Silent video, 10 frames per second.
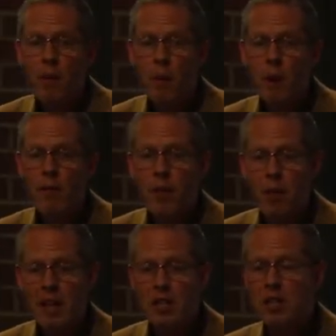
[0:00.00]
one of the
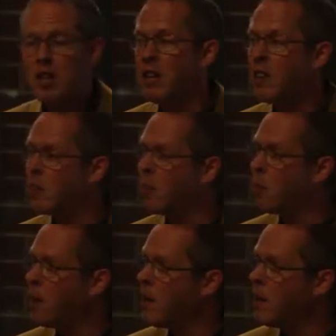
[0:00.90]
things that, that, that,
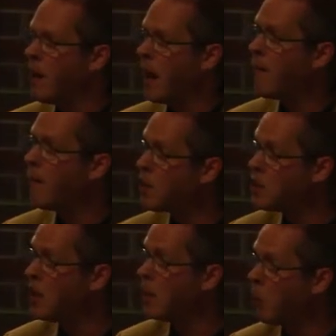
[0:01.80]
we have to
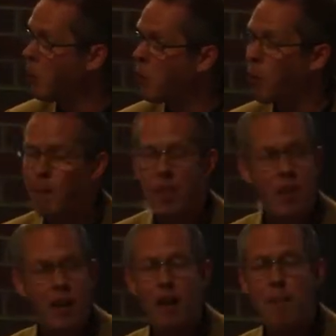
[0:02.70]
deal with when we're
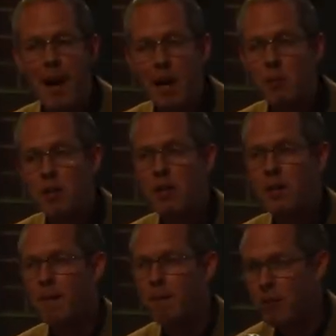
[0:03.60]
thinking about
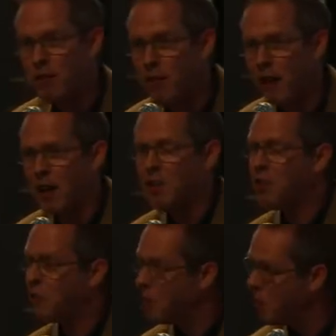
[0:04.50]

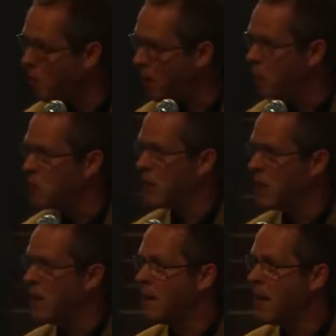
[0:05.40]
surveillance,
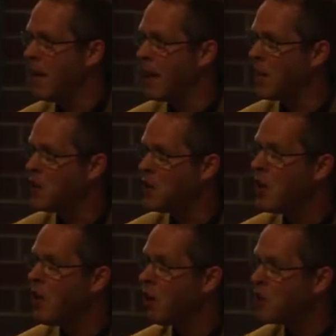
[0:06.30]
privacy, and
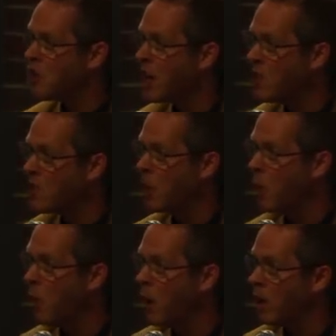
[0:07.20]
the
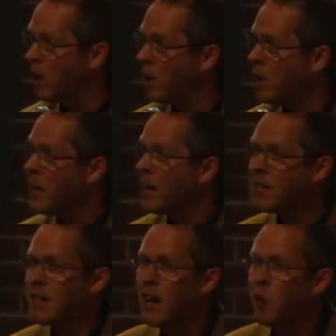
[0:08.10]
changing world
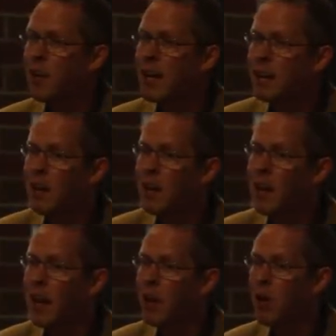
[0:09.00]
is how
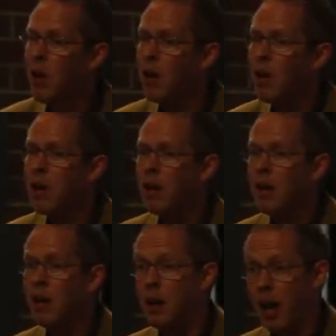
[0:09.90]
little our
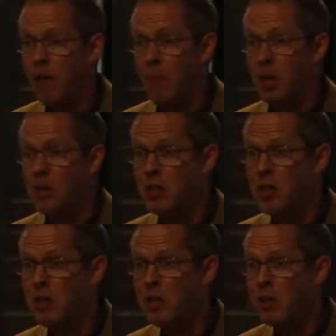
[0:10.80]
governments